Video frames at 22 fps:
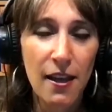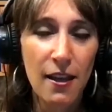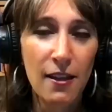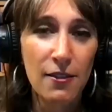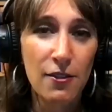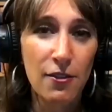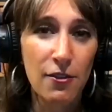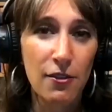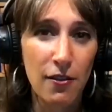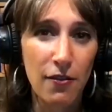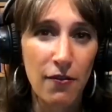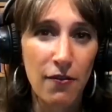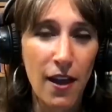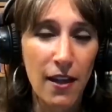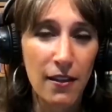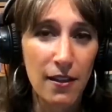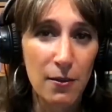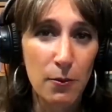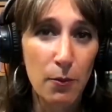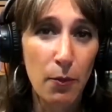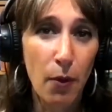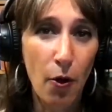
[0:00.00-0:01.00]
so the fact
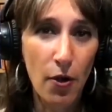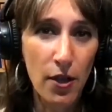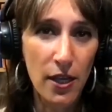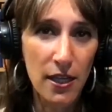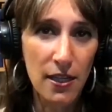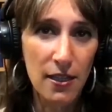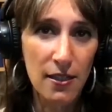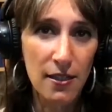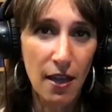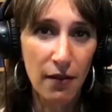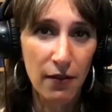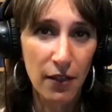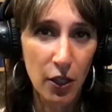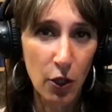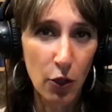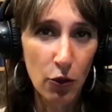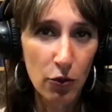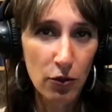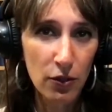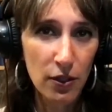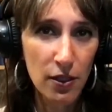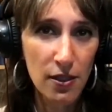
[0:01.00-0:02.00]
that boeing is having
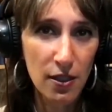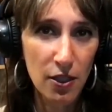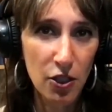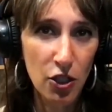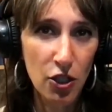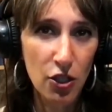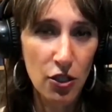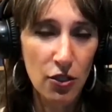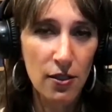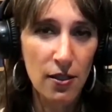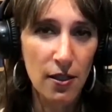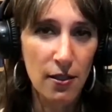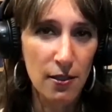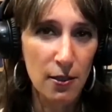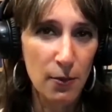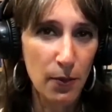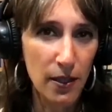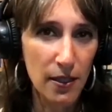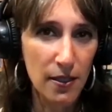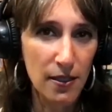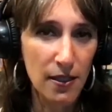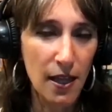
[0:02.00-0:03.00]
all these issues and
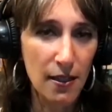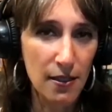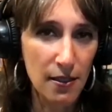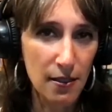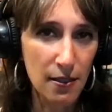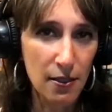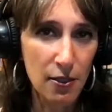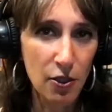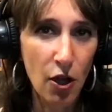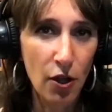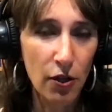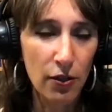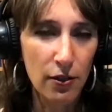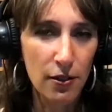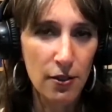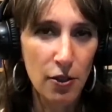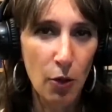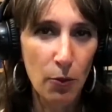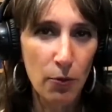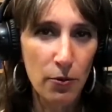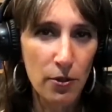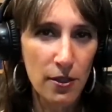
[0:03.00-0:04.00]
spacex is not is
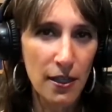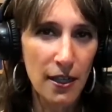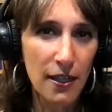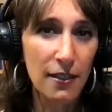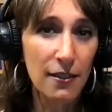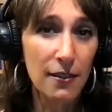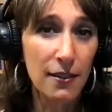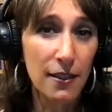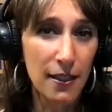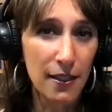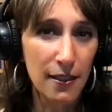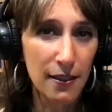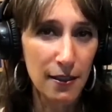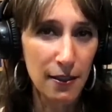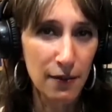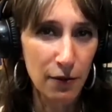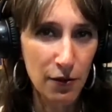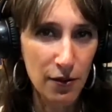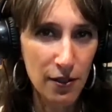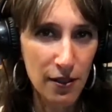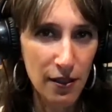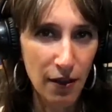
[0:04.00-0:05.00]
obviously indicative
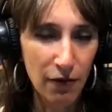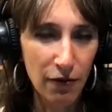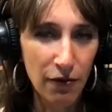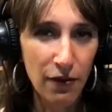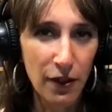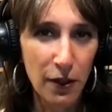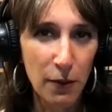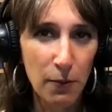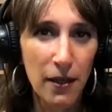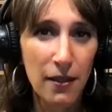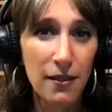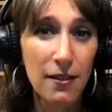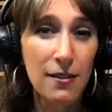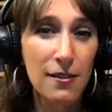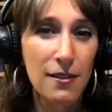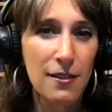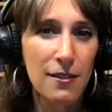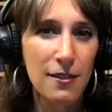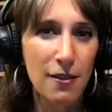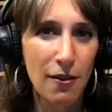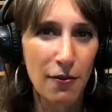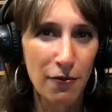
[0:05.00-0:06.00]
of something but this
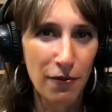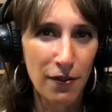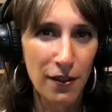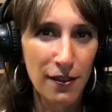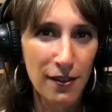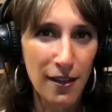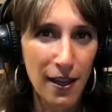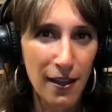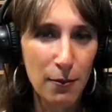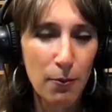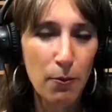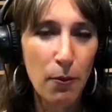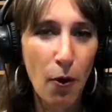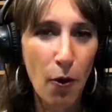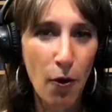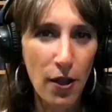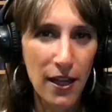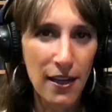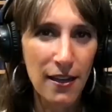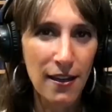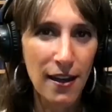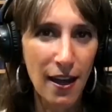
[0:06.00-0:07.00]
is something that
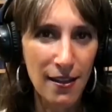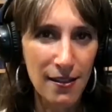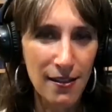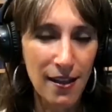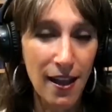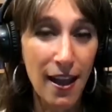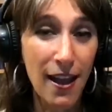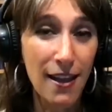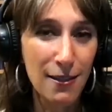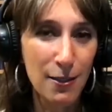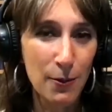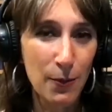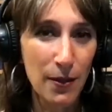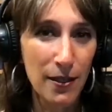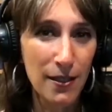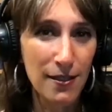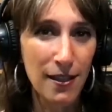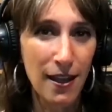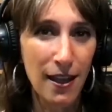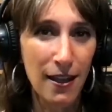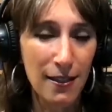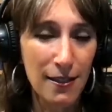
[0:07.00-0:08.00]
boeing nasa and
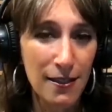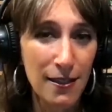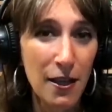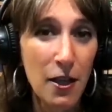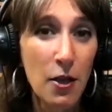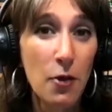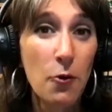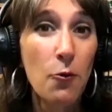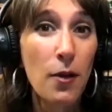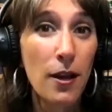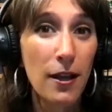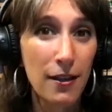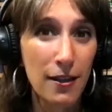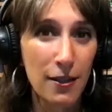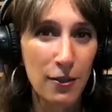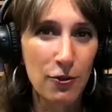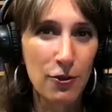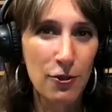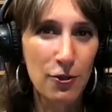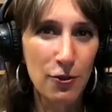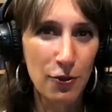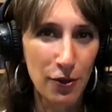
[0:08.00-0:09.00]
spacex will need
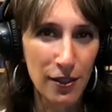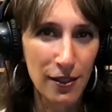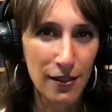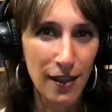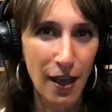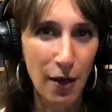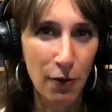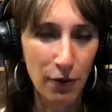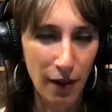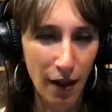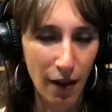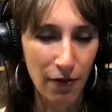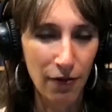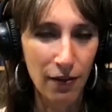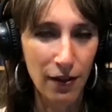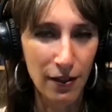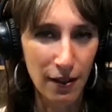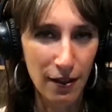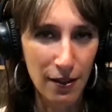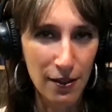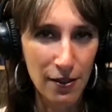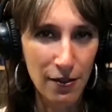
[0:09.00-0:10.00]
to sort it out
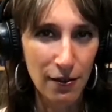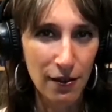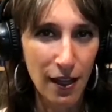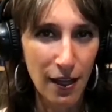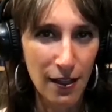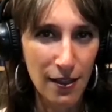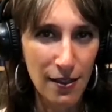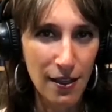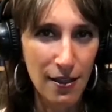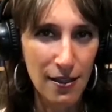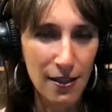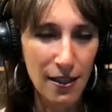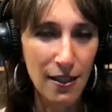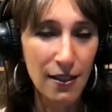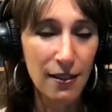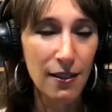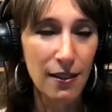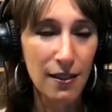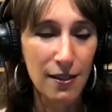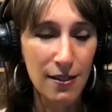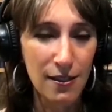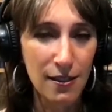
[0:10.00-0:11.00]
definitely so that says
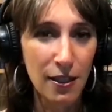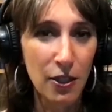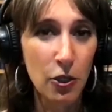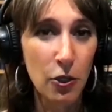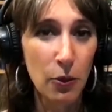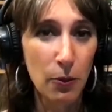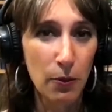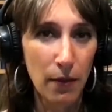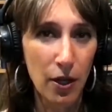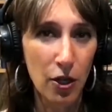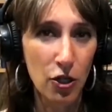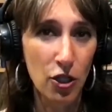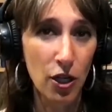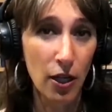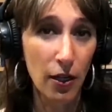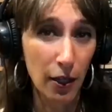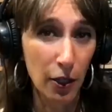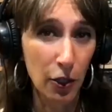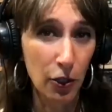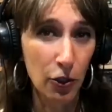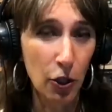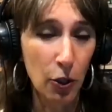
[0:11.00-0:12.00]
interesting commercial and
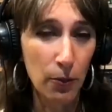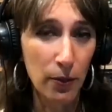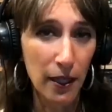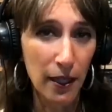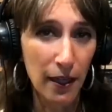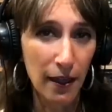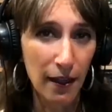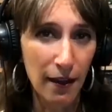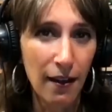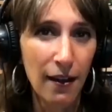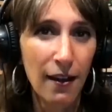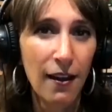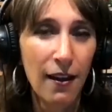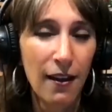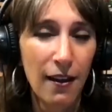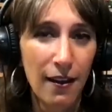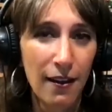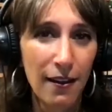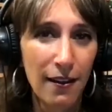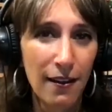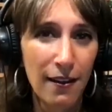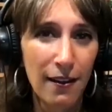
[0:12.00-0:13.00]
economical
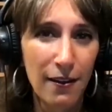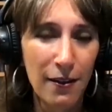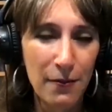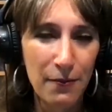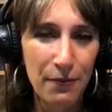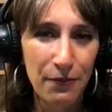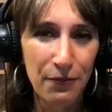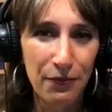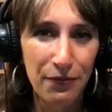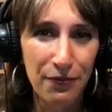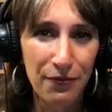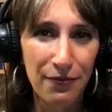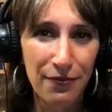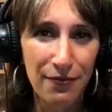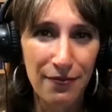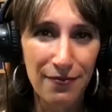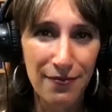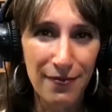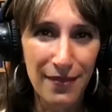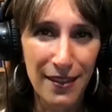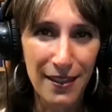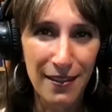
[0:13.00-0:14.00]

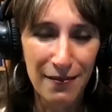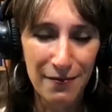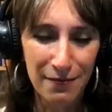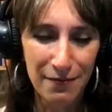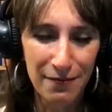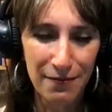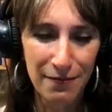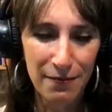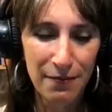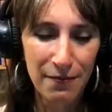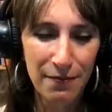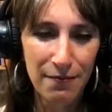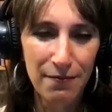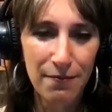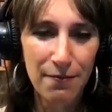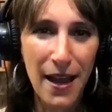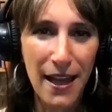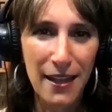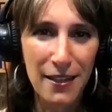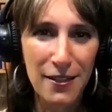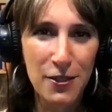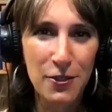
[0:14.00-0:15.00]
um,
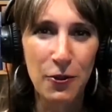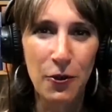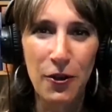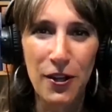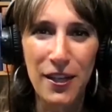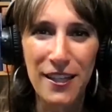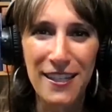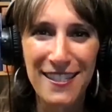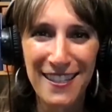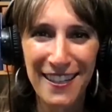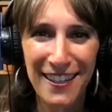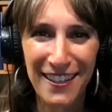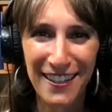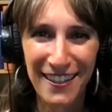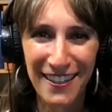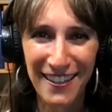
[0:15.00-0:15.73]
backstories